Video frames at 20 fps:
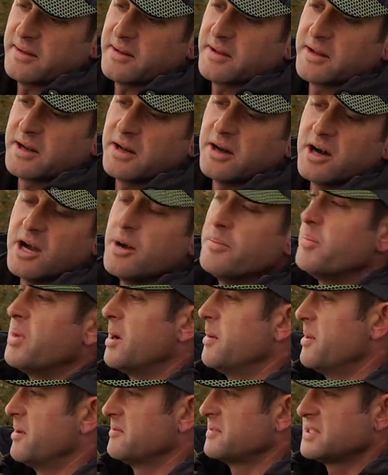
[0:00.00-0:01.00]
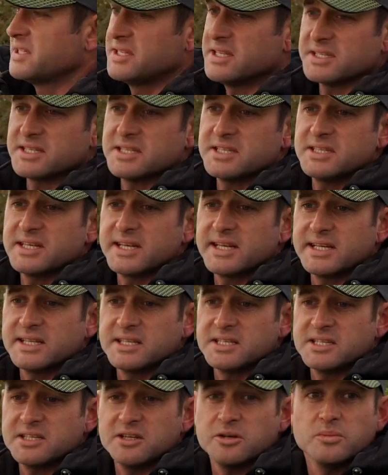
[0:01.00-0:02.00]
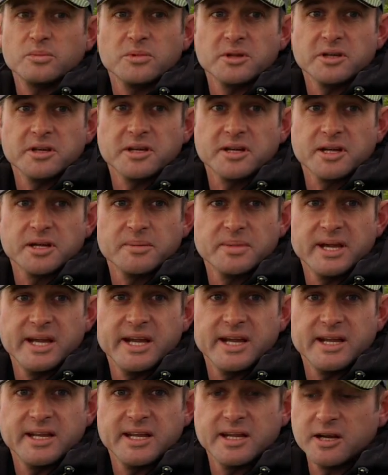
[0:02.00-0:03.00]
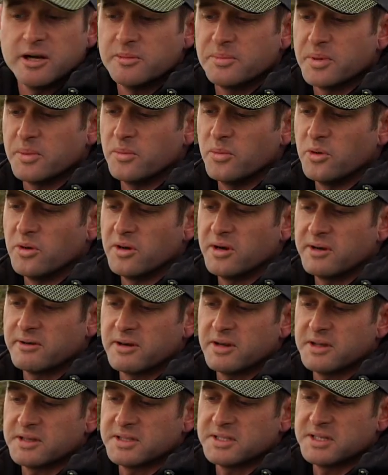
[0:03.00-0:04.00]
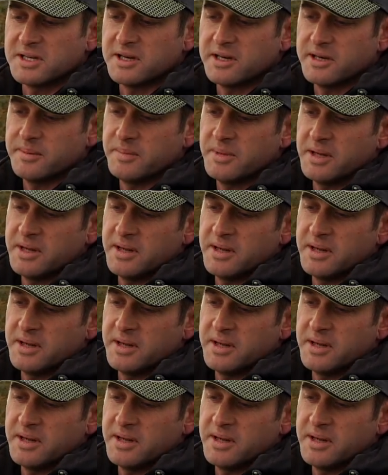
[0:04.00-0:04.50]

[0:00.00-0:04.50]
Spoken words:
the lighter bomb obviously doesn't sink into silt that you're going to be hitting in open water a lot of the time,